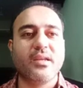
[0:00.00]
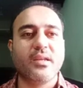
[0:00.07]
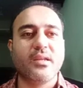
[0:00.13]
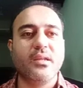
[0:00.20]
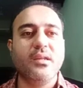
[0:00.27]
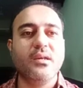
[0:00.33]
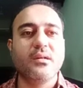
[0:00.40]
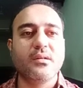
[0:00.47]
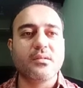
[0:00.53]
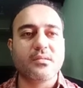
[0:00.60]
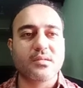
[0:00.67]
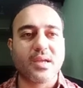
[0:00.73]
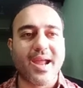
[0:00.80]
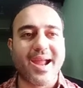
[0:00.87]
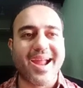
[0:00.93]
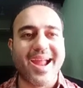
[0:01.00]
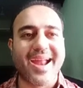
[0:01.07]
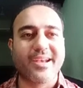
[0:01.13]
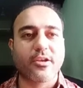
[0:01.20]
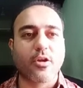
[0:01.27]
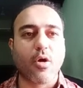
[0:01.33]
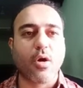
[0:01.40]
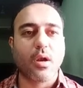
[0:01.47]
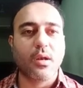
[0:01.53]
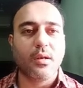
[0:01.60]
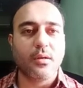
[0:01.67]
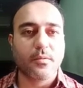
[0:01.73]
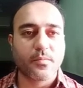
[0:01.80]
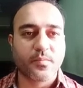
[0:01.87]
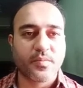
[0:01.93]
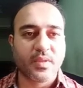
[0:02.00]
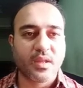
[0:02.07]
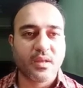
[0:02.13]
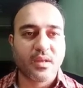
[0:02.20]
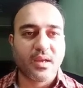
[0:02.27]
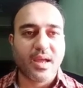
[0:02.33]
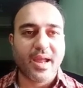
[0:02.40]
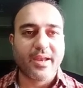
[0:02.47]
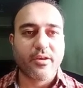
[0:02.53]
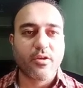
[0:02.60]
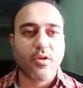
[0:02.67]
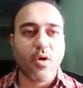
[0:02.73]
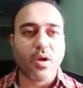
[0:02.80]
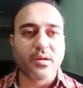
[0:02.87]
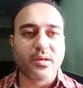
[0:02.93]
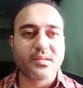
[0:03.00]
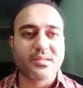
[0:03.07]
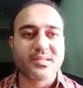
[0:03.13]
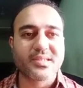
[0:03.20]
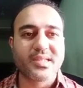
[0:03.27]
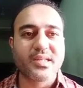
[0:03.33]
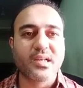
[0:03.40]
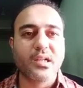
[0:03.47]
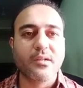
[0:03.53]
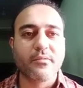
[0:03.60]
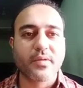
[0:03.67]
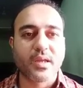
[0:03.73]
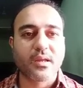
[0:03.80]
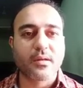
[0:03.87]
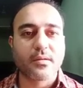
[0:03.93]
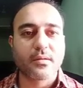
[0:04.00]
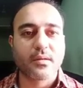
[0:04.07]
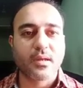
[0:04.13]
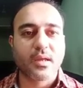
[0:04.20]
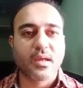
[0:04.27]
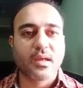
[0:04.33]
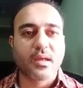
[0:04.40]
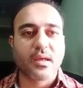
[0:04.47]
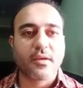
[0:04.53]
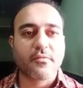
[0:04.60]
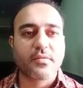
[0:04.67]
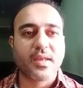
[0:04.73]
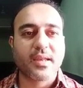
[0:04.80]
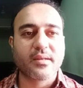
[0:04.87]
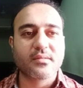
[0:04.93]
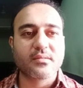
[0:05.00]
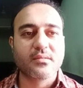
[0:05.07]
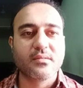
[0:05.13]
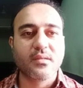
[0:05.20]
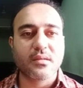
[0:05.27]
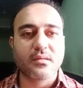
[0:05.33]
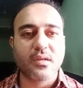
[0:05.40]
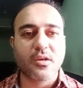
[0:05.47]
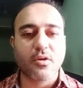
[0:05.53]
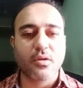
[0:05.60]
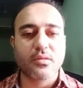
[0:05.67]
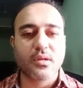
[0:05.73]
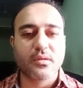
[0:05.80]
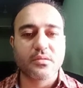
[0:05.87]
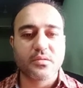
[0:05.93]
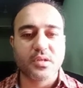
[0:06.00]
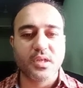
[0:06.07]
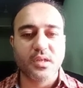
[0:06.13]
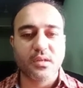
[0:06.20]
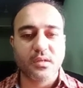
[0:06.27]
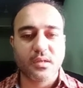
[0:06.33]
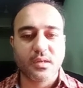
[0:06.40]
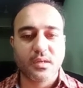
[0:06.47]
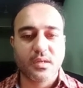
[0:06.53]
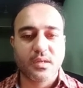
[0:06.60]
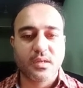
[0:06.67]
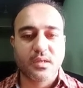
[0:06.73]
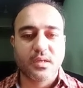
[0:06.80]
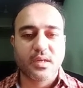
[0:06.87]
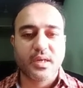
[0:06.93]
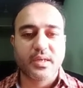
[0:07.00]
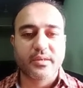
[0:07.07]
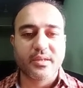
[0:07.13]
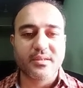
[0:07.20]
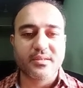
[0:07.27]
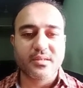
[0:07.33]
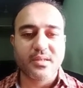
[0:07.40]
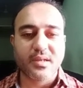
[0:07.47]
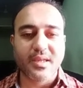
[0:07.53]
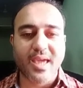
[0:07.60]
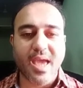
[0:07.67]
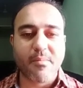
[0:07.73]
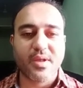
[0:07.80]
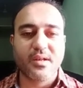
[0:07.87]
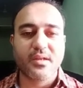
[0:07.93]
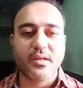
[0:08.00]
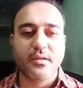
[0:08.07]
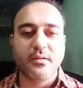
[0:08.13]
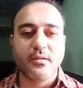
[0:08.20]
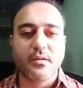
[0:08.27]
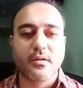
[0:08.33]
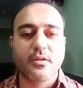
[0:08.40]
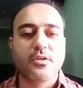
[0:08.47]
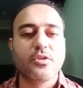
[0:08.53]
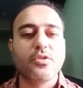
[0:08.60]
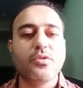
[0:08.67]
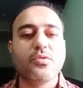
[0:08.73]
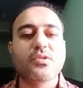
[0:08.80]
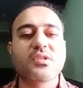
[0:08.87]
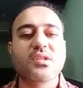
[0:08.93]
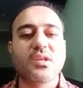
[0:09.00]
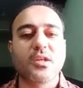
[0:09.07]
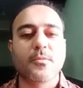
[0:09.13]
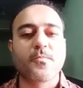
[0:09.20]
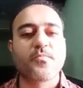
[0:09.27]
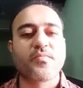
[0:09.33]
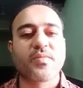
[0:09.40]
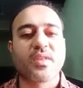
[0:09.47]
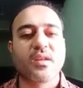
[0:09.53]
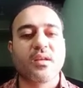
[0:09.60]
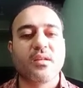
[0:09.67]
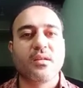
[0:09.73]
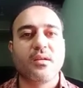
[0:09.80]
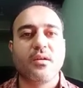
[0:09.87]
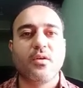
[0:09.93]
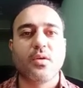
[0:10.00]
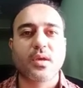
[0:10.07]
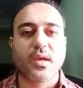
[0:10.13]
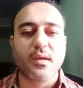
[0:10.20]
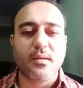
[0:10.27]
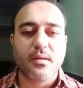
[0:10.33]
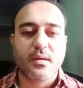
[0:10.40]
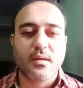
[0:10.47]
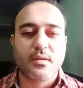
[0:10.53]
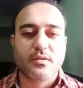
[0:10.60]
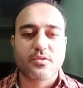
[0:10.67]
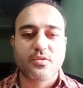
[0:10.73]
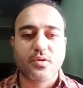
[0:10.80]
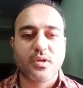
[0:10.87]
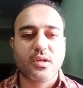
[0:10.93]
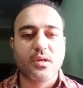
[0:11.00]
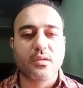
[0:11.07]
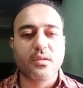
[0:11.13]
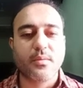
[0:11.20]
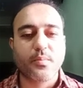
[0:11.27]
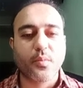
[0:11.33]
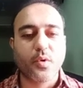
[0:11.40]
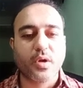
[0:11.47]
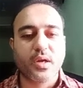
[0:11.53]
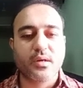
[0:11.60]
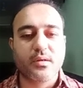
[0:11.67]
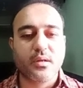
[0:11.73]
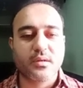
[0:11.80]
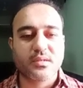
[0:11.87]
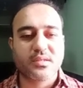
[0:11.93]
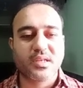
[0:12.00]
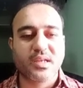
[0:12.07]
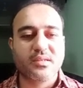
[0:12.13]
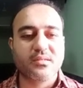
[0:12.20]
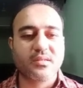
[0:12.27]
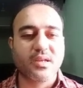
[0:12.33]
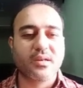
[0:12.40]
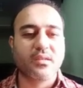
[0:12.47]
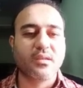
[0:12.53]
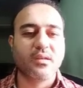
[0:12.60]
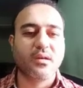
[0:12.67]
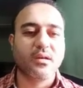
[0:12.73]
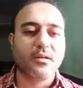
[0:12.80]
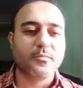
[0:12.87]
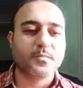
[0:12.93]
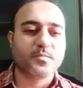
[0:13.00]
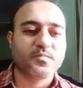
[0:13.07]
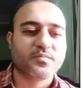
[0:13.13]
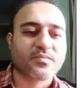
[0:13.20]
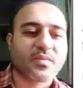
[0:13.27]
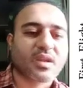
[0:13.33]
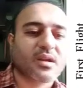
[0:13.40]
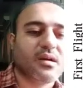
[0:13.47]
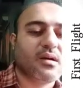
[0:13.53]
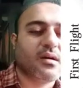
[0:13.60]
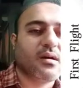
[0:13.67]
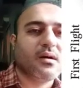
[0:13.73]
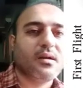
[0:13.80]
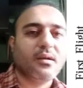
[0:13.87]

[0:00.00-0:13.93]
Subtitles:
ears at all and not a single wing. If there is nothing on the tree, it is the chameleon you see. Okay, so here the poet says that the uh,